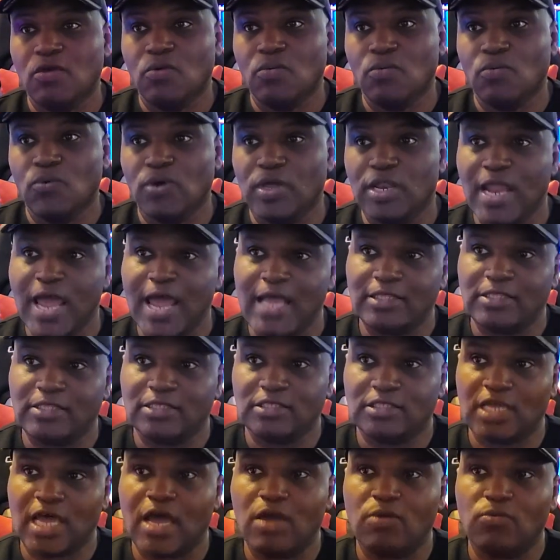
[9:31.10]
went at the
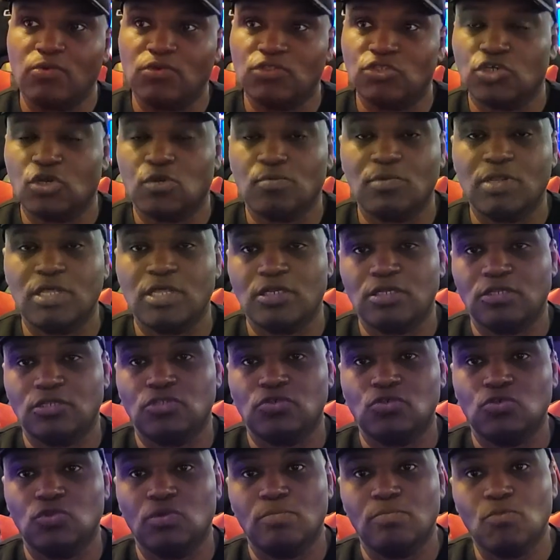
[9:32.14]
time when Terminator
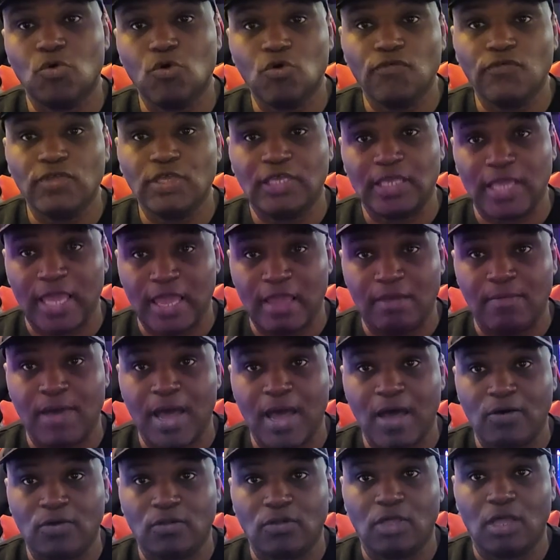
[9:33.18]
2 the movie came
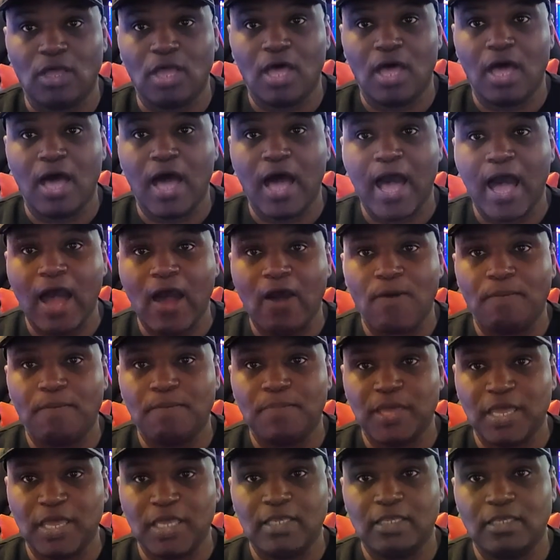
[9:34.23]
out how
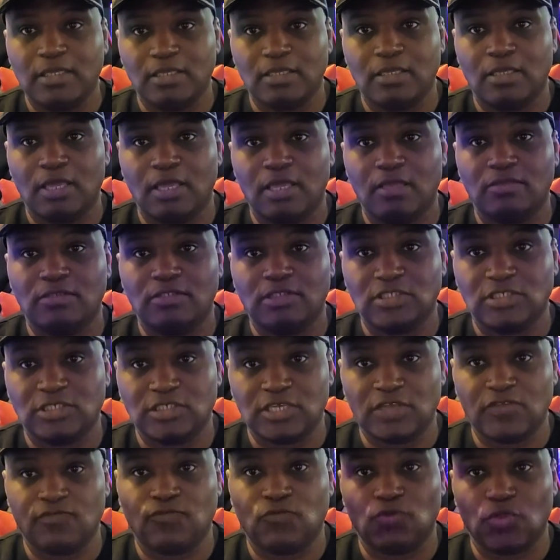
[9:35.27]
big and
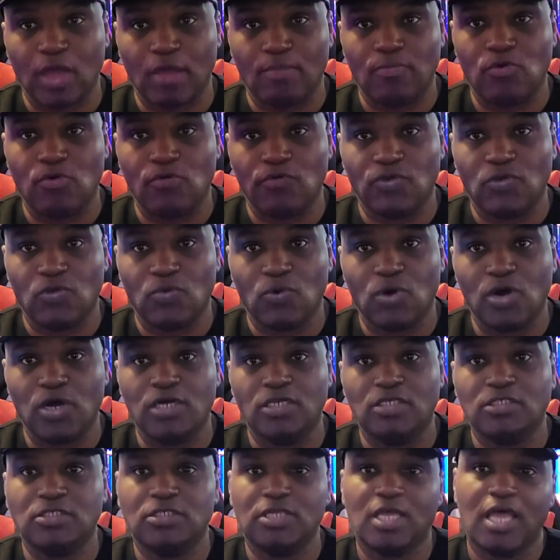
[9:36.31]
successful that movie
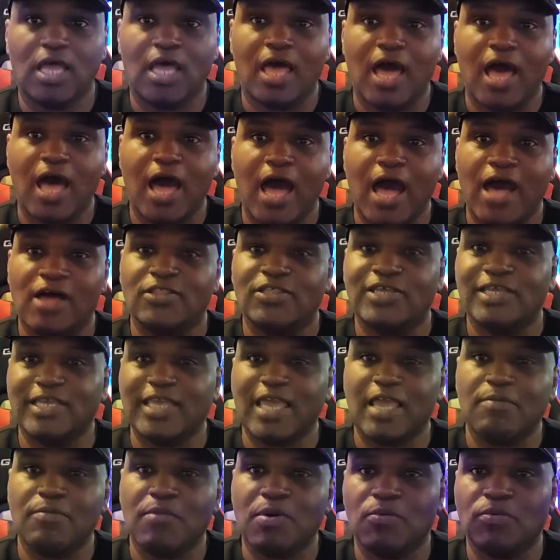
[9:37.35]
was, how they
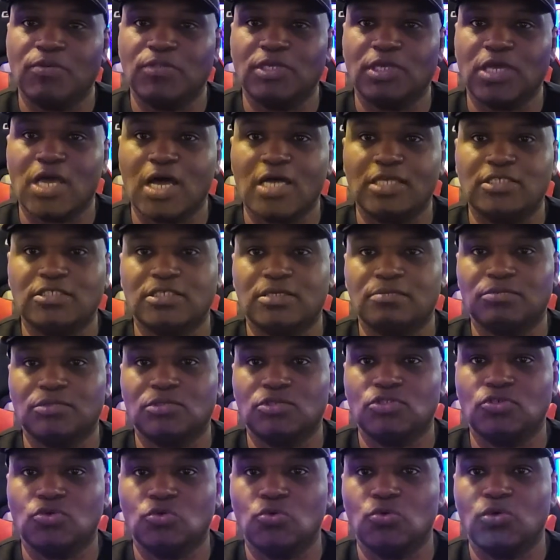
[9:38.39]
came up with the concept
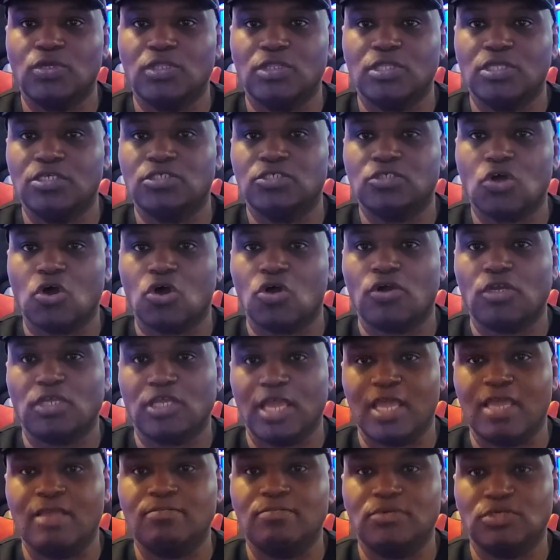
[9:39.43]
of doing this
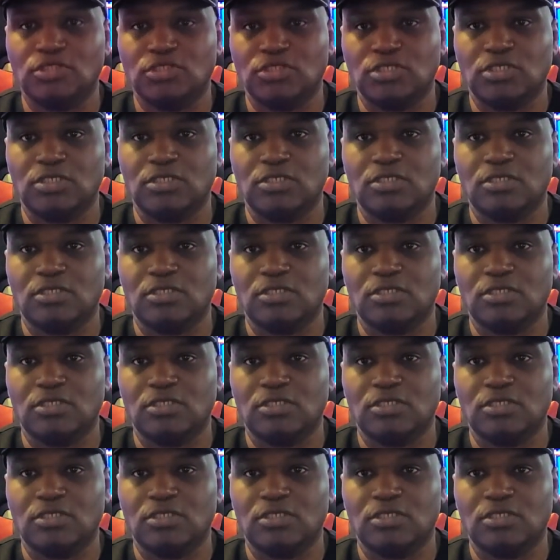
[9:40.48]
arcade machine.